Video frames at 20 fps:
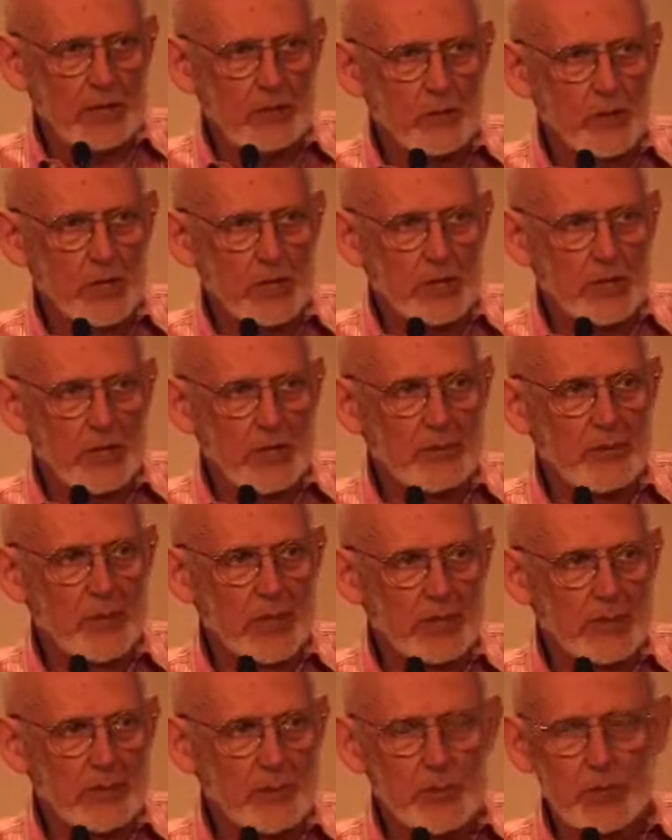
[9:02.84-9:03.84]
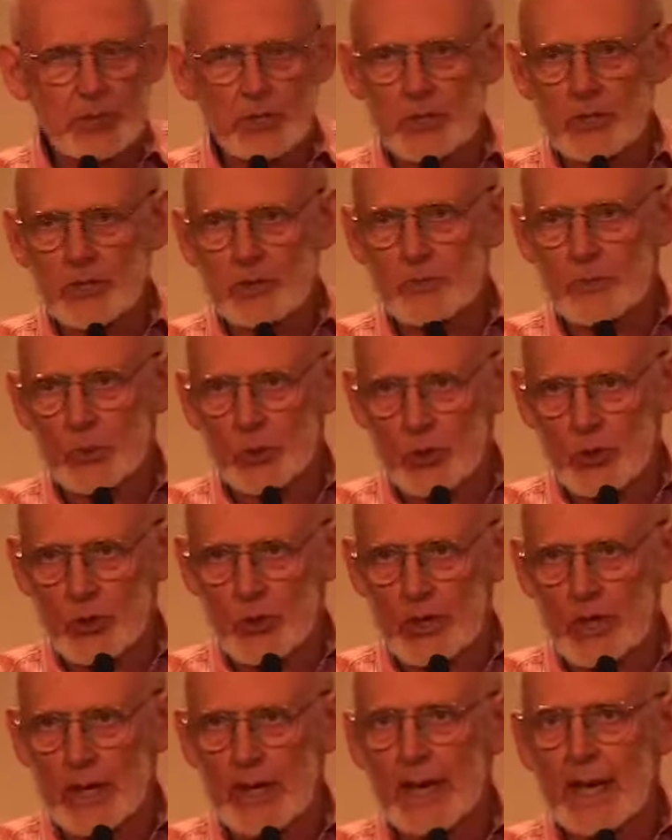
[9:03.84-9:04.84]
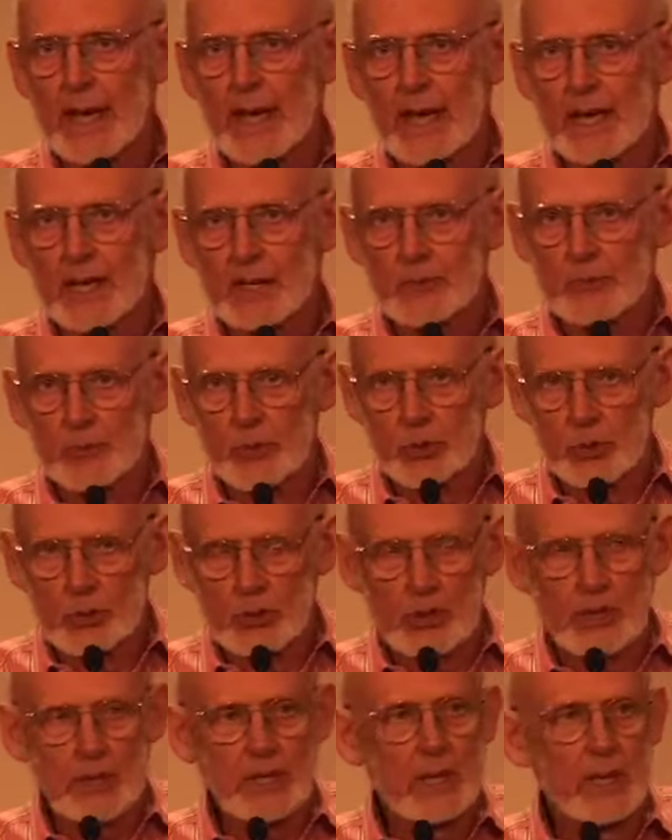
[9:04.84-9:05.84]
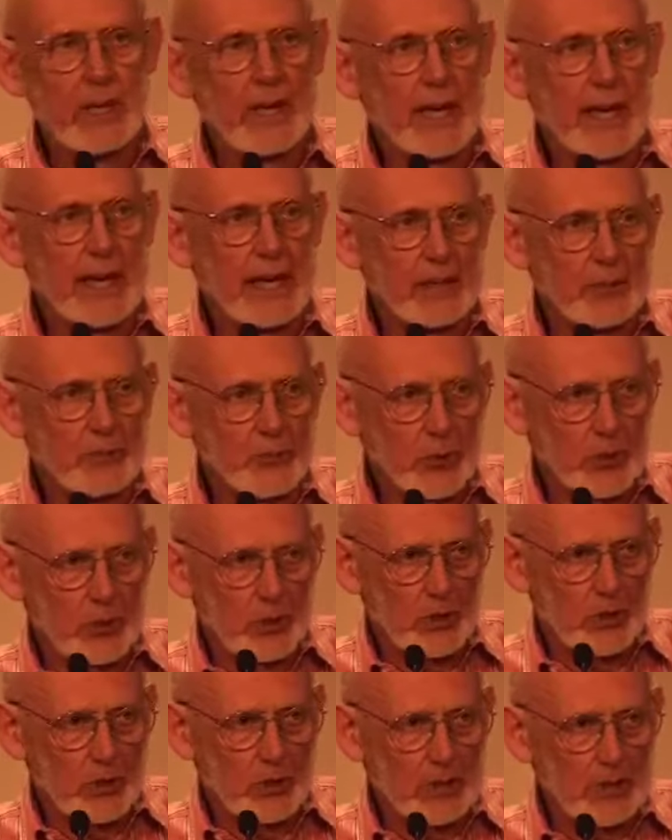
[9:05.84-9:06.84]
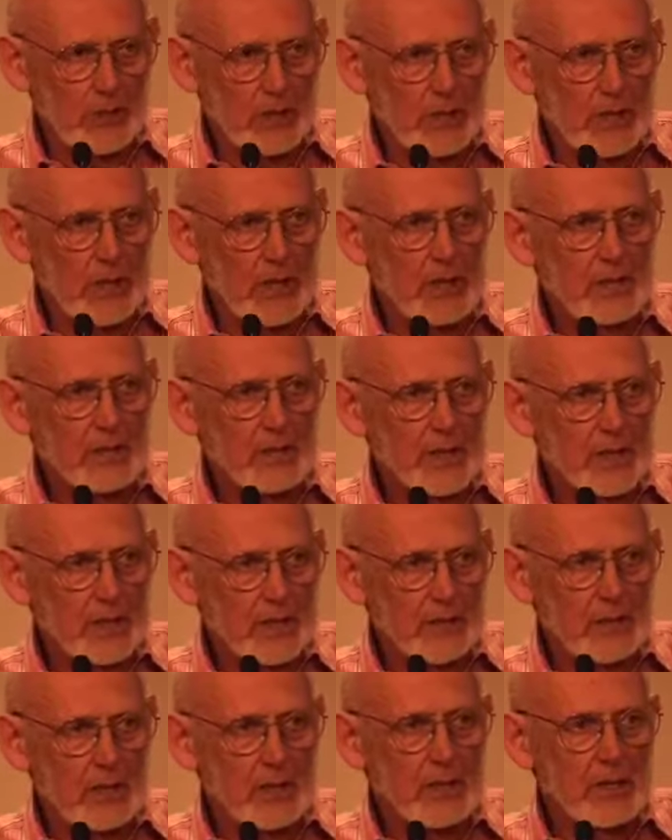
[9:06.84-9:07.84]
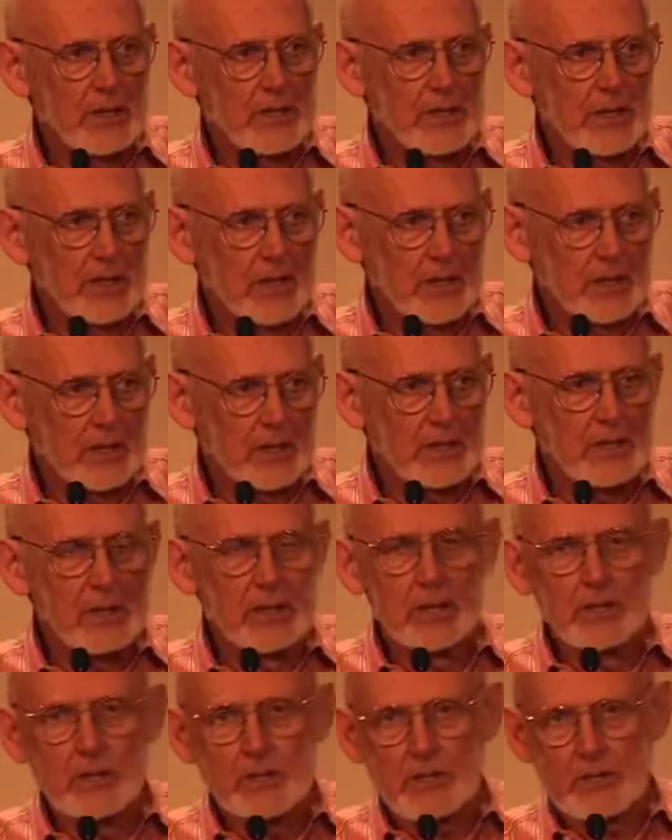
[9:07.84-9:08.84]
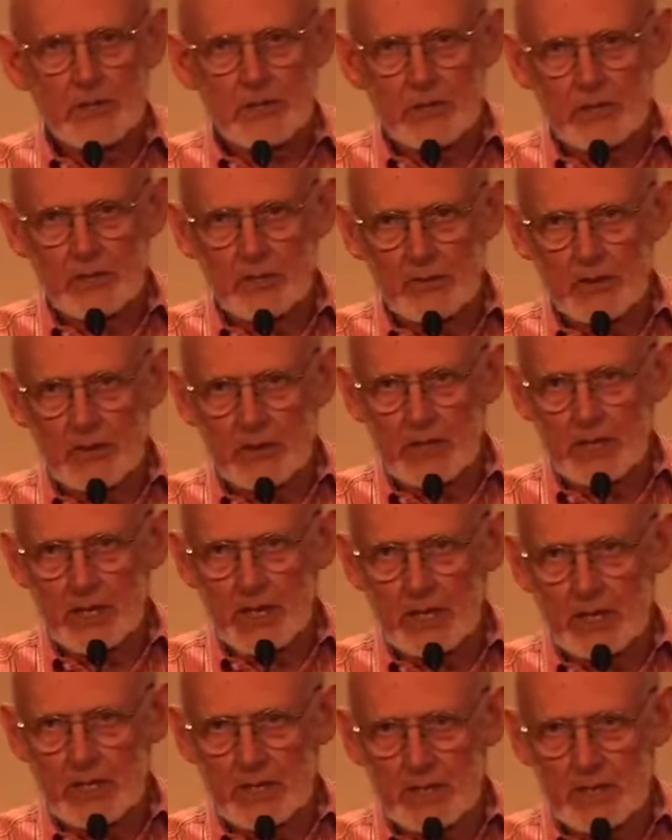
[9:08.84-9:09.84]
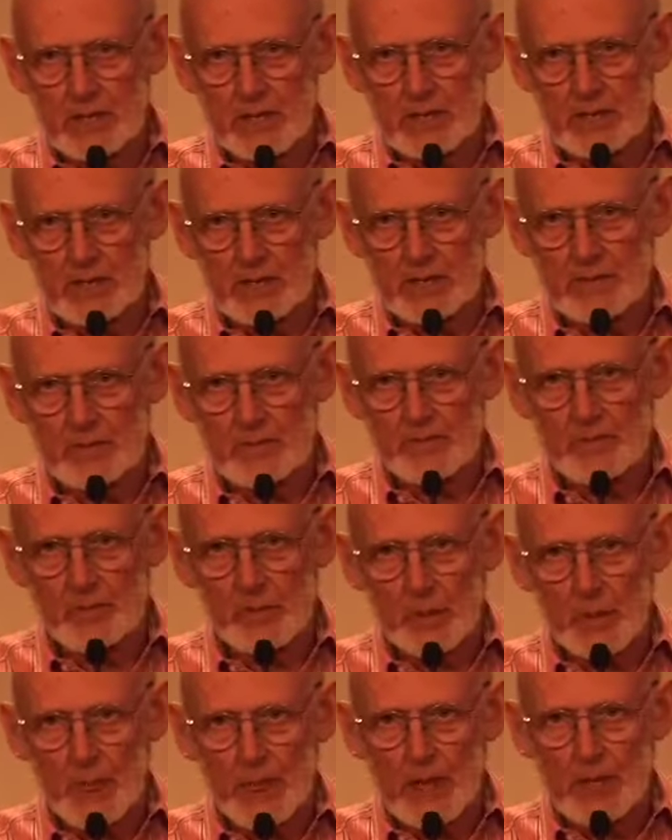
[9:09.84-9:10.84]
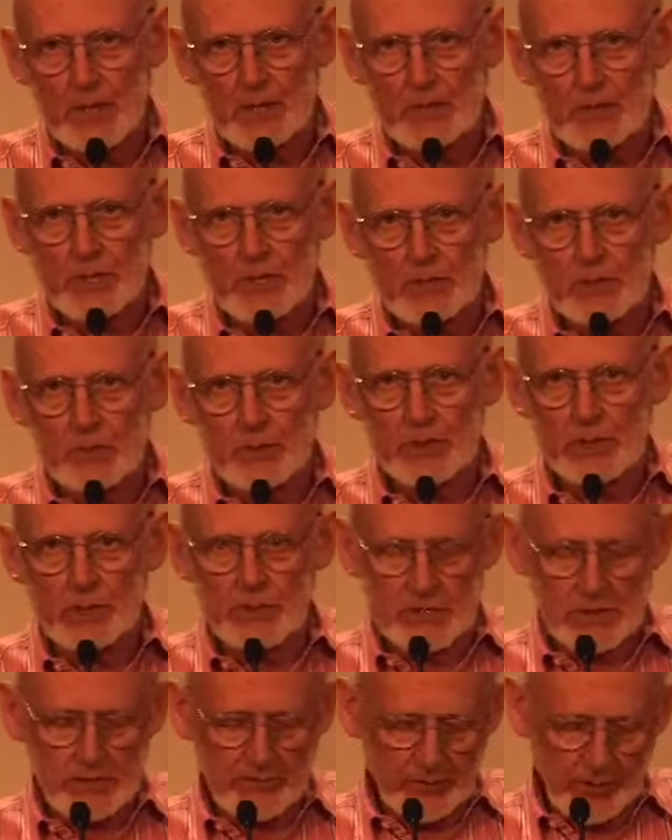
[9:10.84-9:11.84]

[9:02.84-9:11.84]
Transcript: in which I must produce more and more and more year on year to service that debt. So there is a